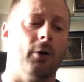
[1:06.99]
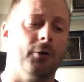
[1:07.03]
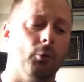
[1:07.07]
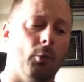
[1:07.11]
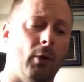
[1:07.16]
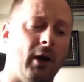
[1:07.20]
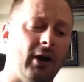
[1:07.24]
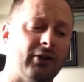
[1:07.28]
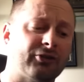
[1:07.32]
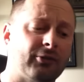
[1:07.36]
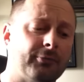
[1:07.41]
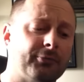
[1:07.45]
And the
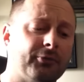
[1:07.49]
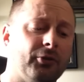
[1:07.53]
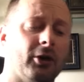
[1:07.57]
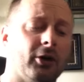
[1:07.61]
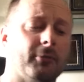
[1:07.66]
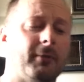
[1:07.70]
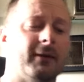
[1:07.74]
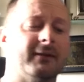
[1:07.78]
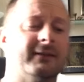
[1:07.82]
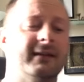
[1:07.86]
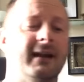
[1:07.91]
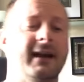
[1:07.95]
watch I'm
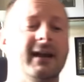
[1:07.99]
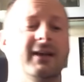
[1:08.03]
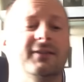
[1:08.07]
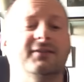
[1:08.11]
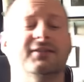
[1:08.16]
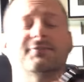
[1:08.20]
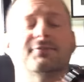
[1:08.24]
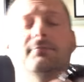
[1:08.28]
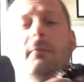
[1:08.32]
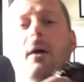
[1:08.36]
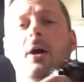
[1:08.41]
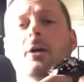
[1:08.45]
talking about today is
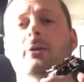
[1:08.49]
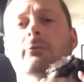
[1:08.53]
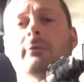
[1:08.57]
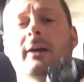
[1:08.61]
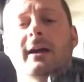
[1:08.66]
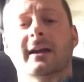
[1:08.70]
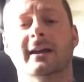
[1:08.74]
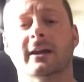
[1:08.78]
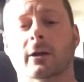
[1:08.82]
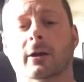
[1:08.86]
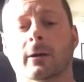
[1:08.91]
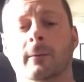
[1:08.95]
this model
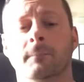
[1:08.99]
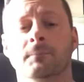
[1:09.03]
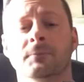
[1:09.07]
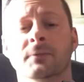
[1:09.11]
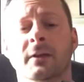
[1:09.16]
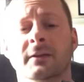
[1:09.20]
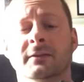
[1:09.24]
right here.